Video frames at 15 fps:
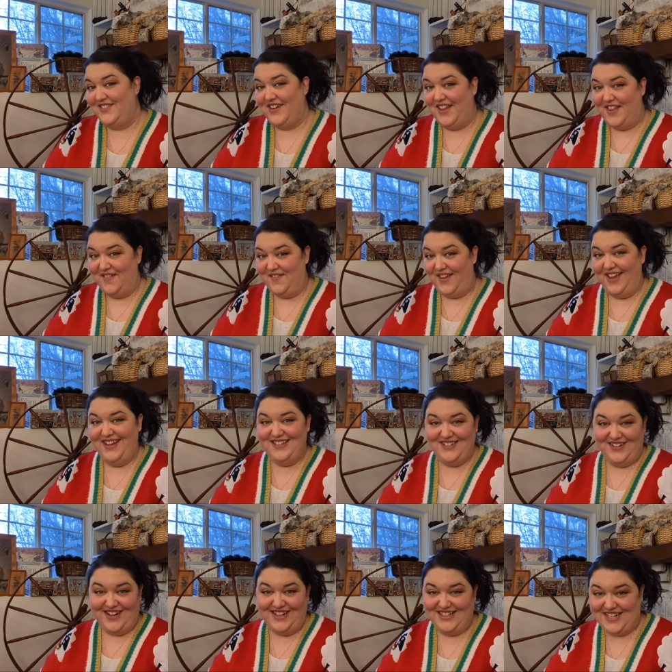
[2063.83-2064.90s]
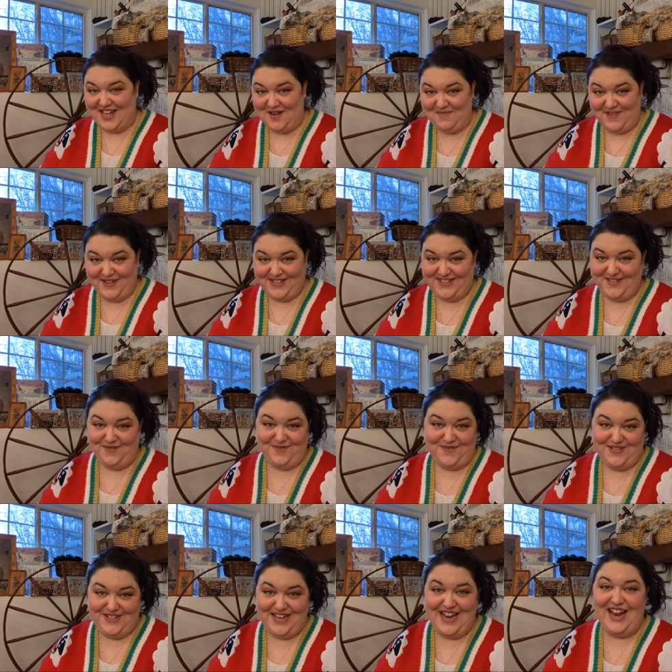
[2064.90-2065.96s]
relevant to our topics of
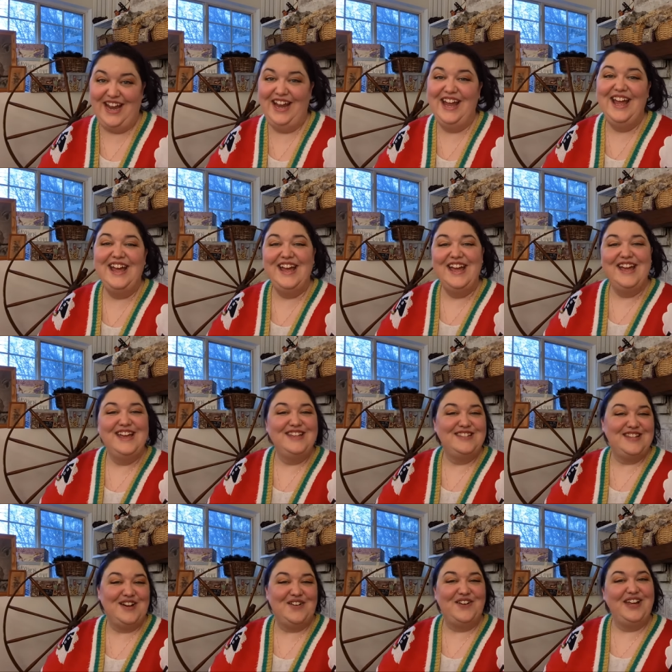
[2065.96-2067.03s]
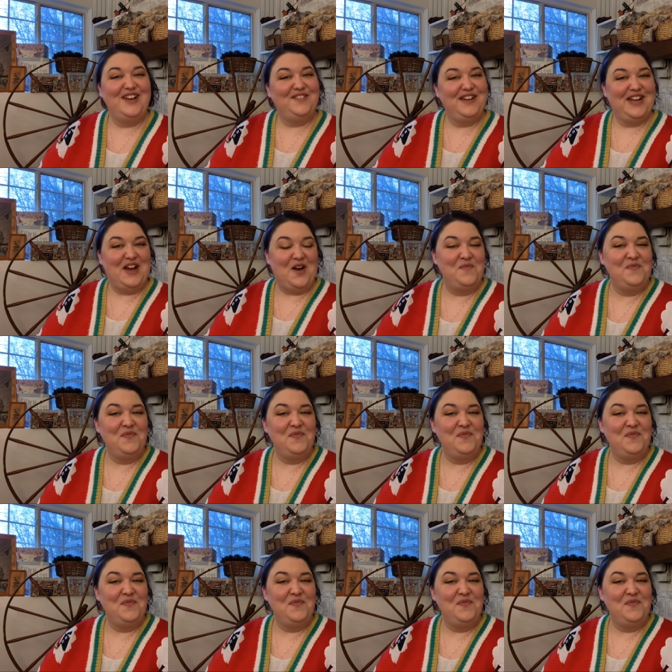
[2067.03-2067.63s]
today. So here we go.